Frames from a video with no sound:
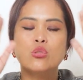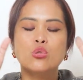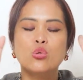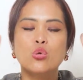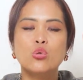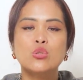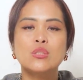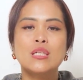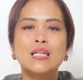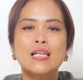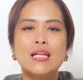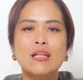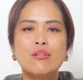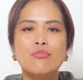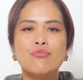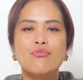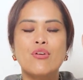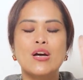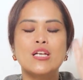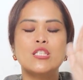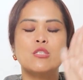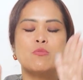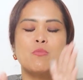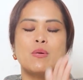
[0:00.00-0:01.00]
total
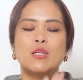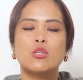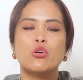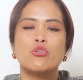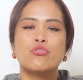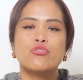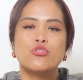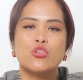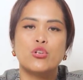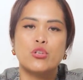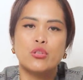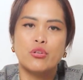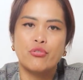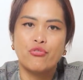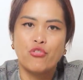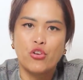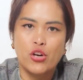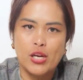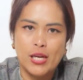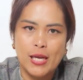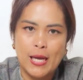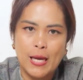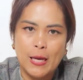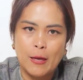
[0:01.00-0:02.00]
investment of
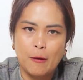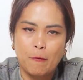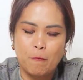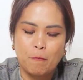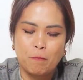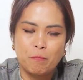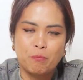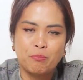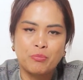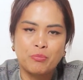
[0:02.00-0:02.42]
$34K.